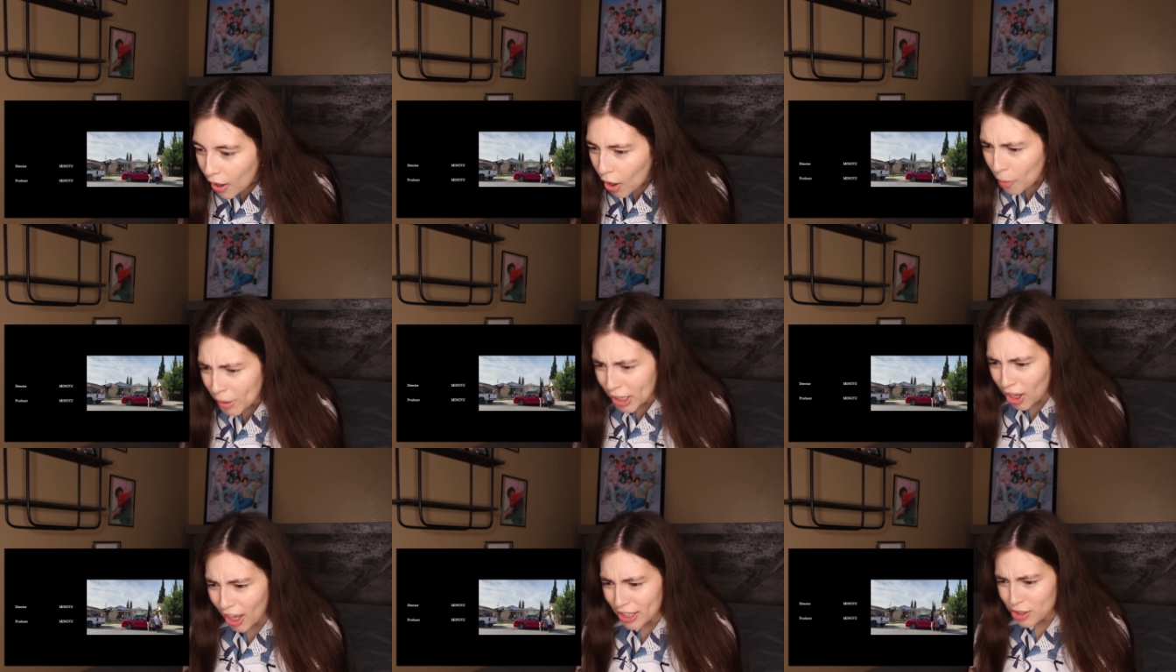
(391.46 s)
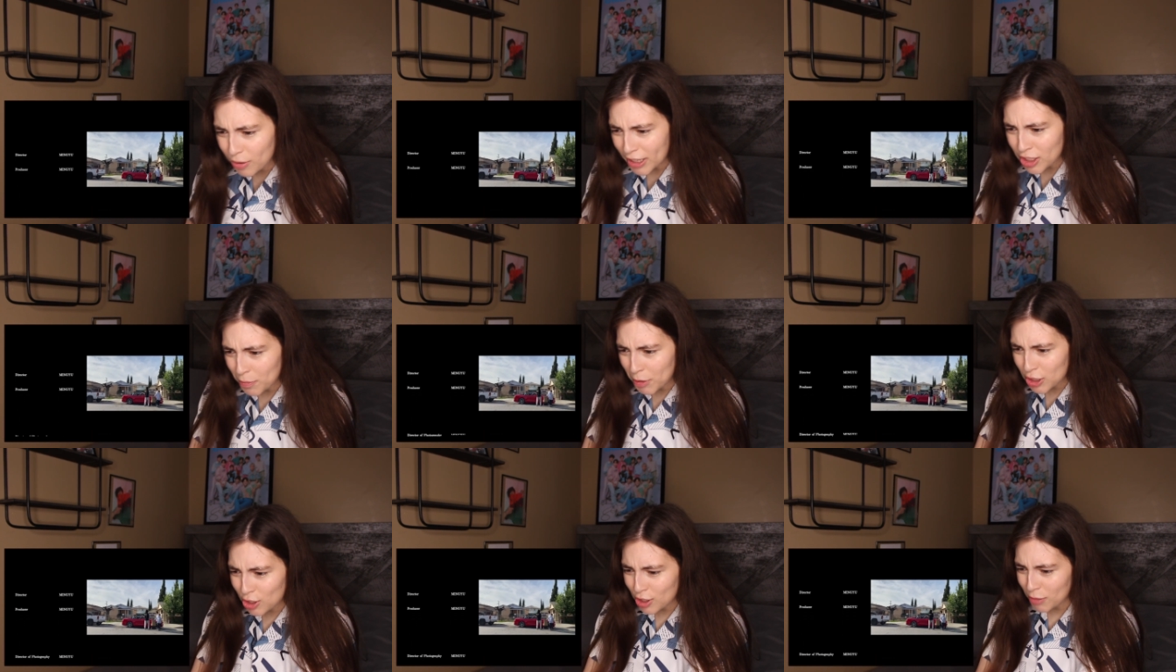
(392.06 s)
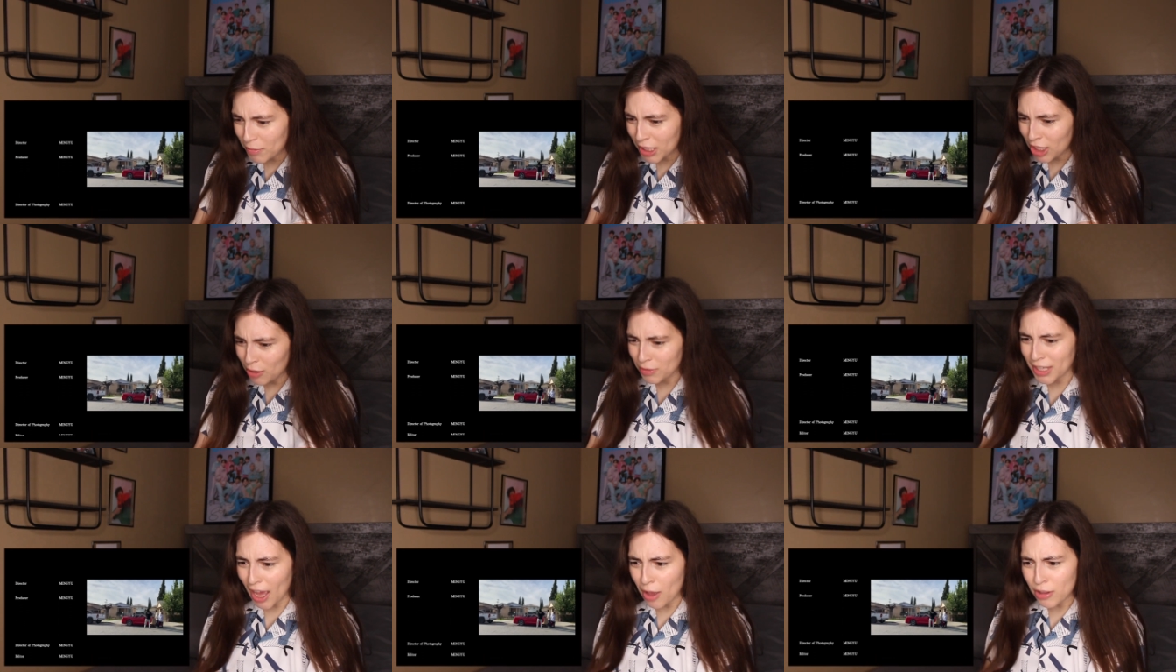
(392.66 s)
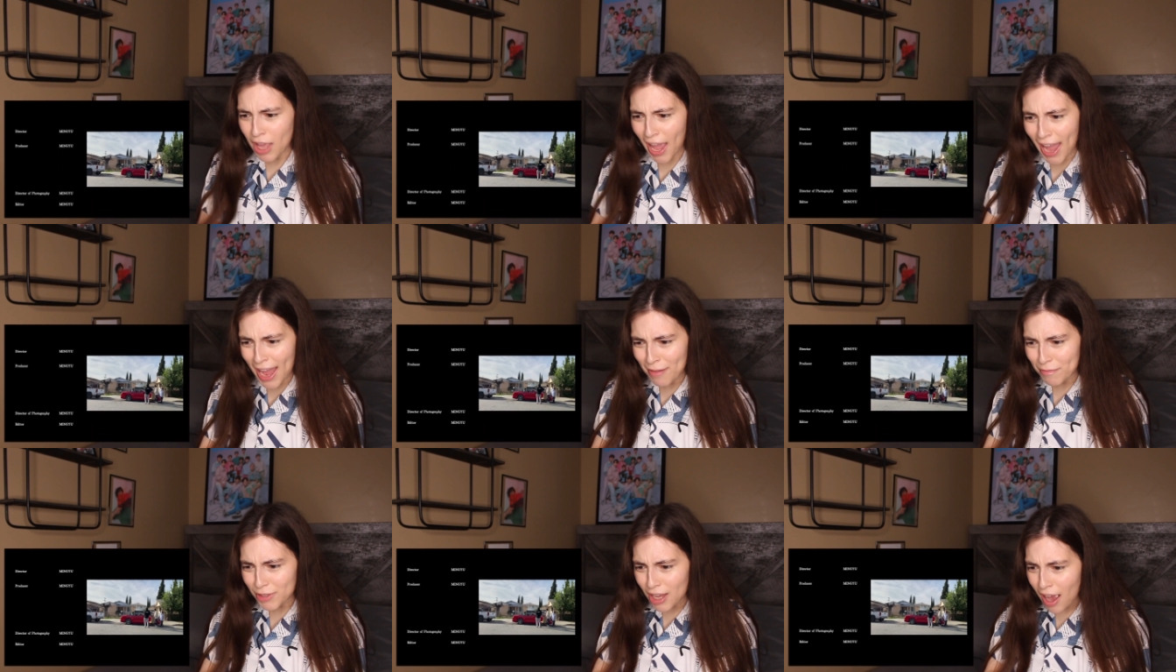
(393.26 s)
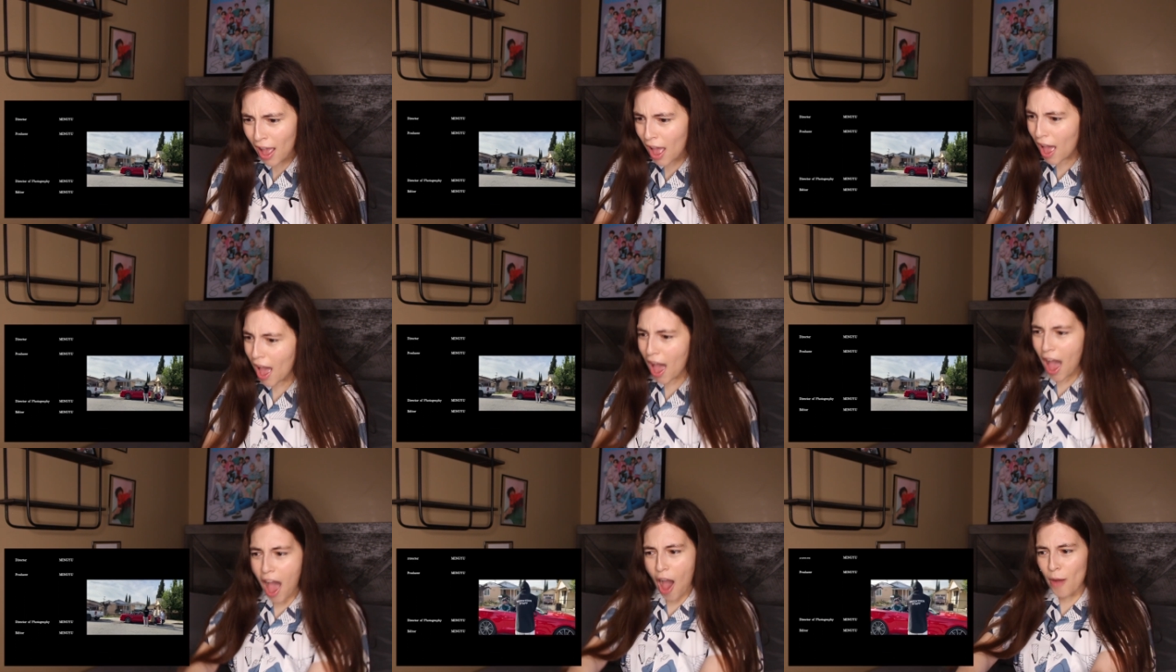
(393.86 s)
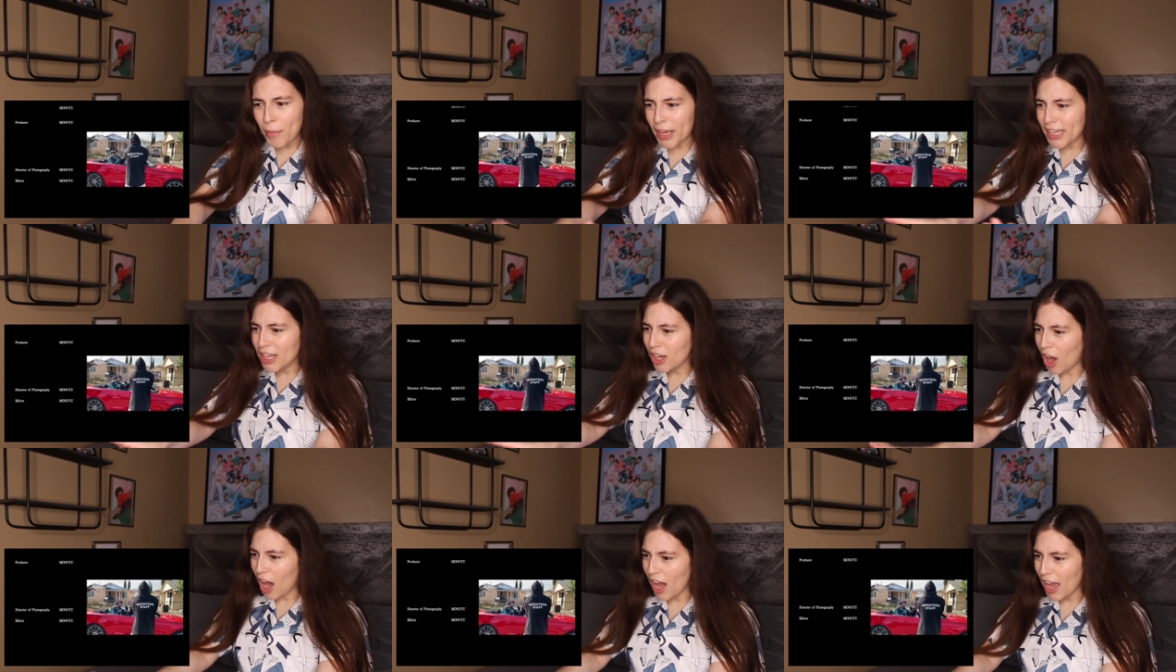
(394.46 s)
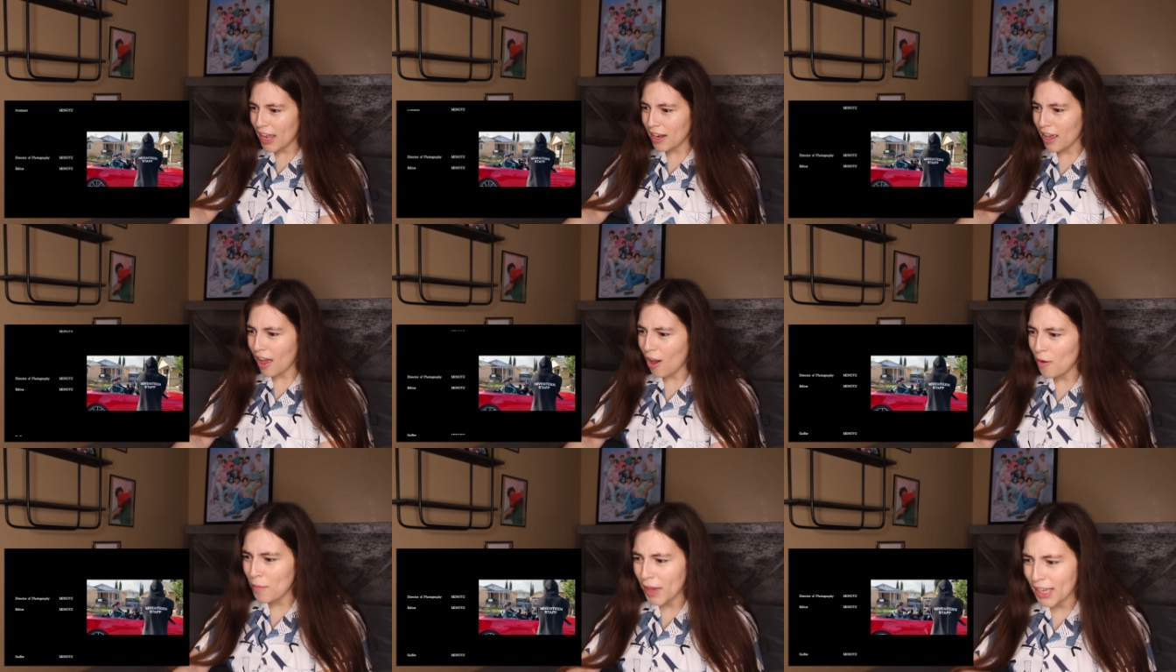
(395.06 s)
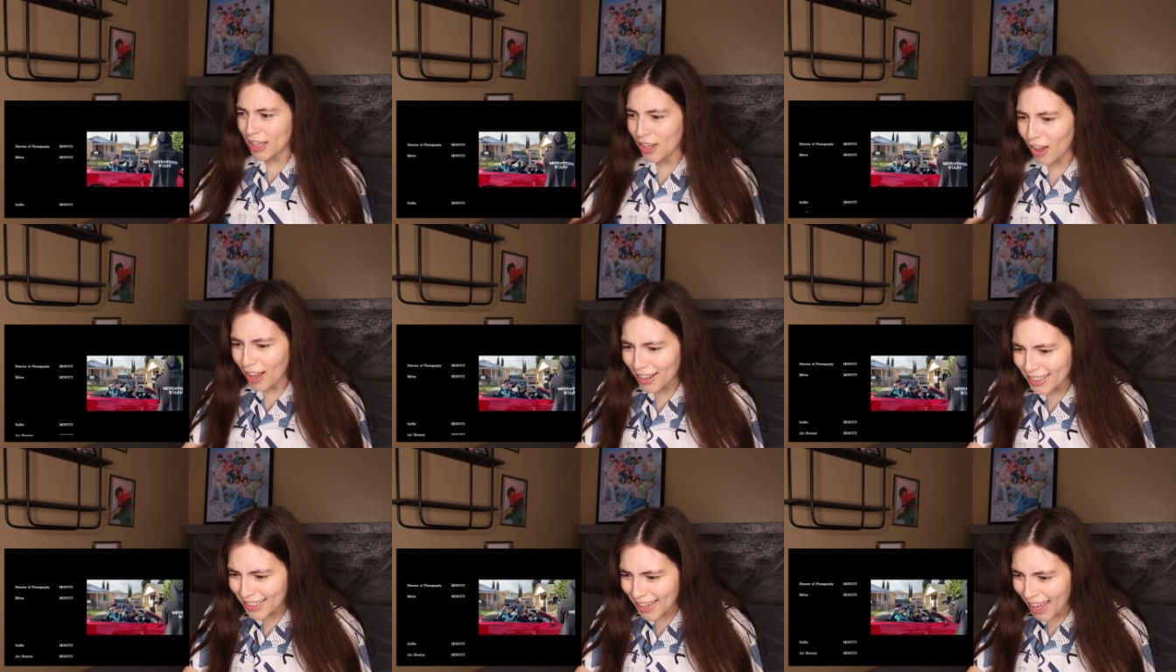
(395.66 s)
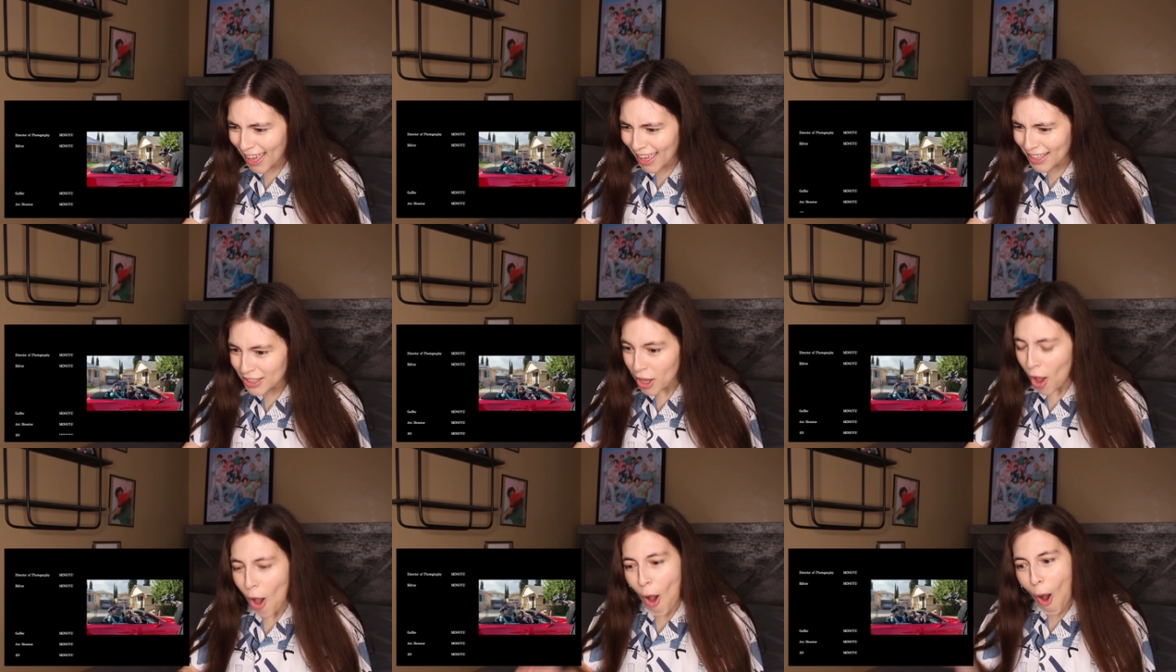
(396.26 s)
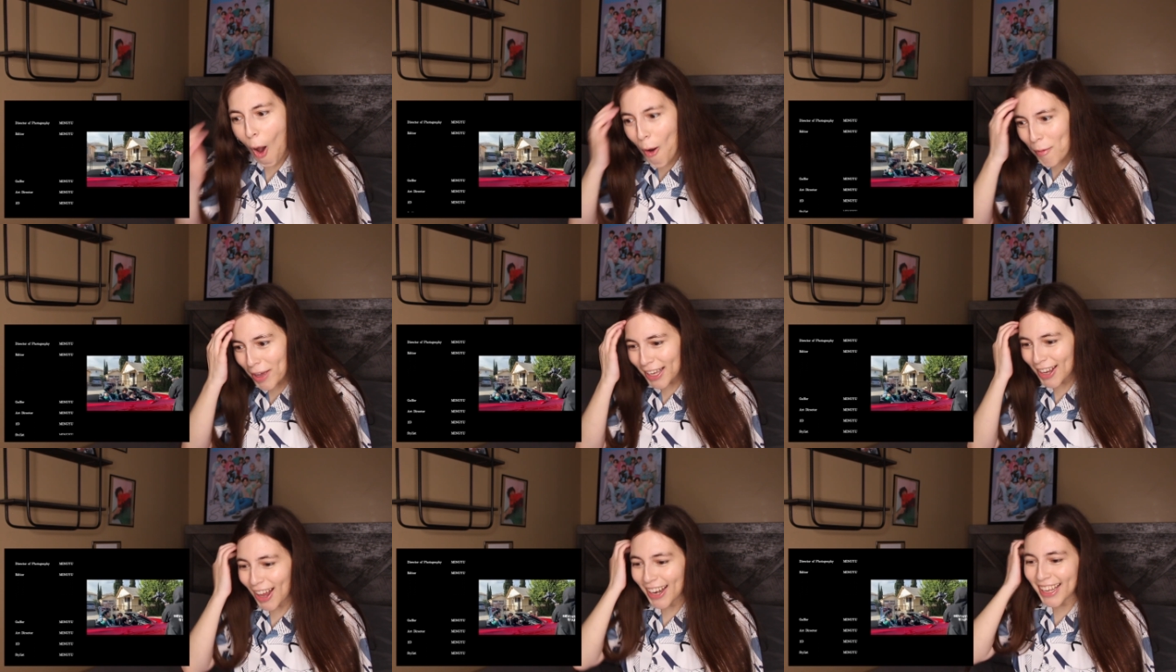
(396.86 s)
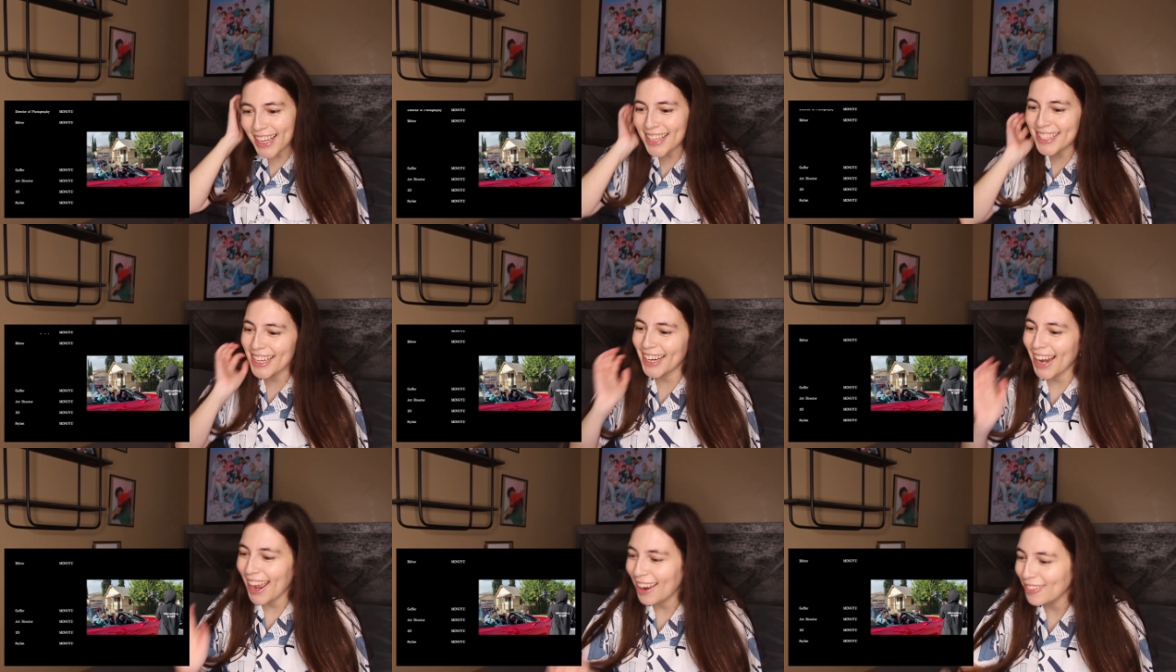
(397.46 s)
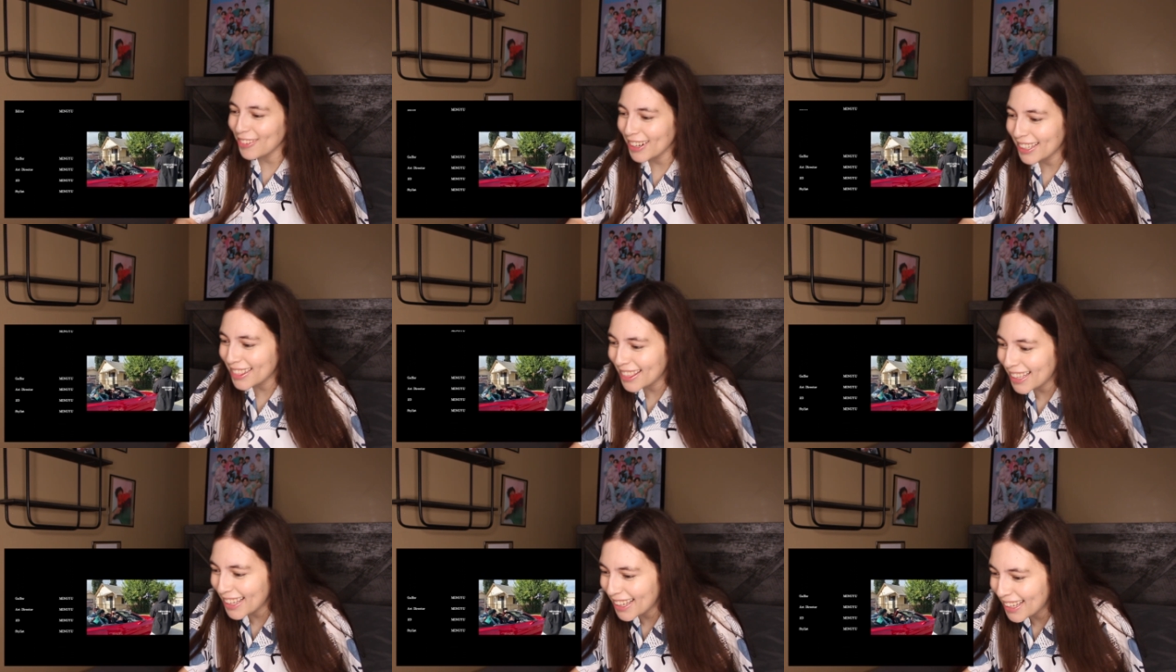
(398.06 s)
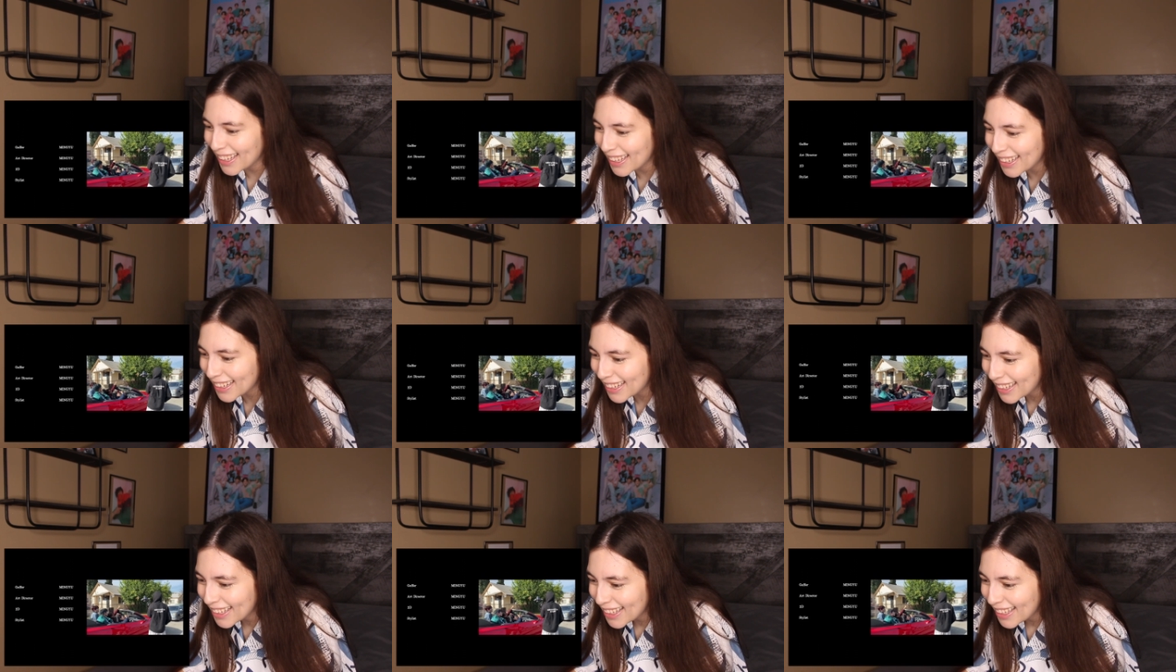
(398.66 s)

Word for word: Oh my god. Director, producer, Mingyu. It. Oh my god. Oh my god. Yes. Oh my god, he did